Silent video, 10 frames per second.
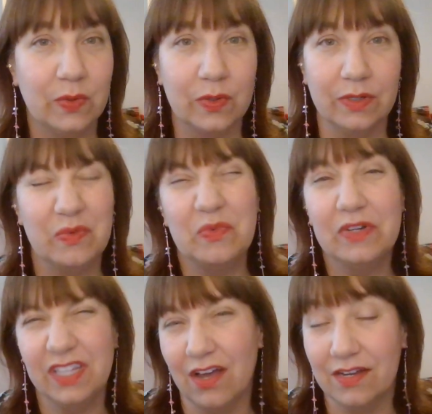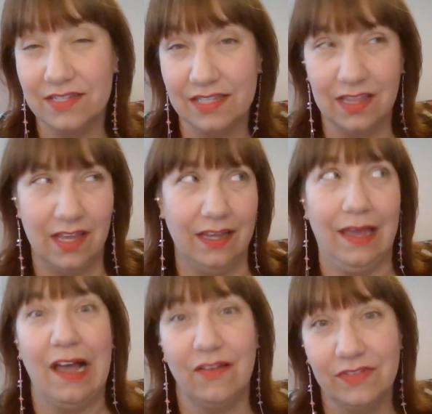or really honestly, like
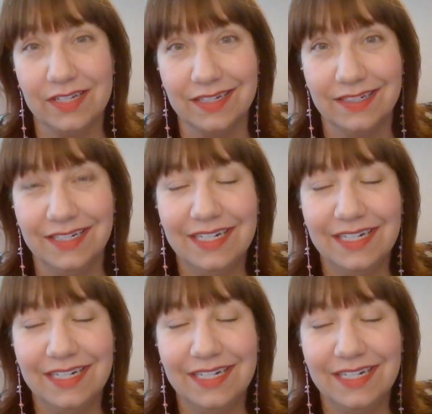half a day